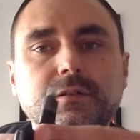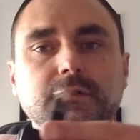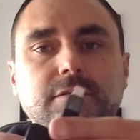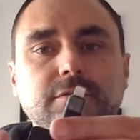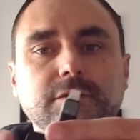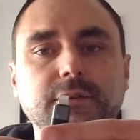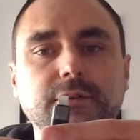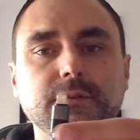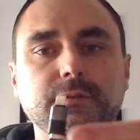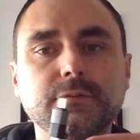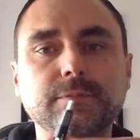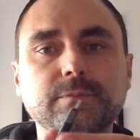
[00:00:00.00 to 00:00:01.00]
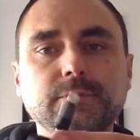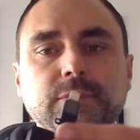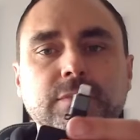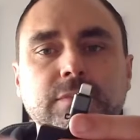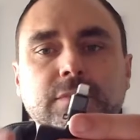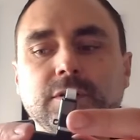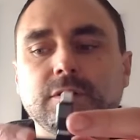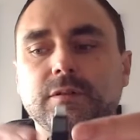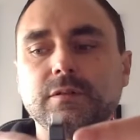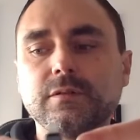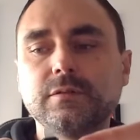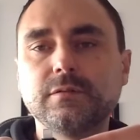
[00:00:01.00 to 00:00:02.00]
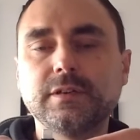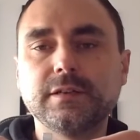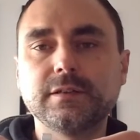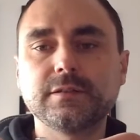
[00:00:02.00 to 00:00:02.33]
Very cool. Right,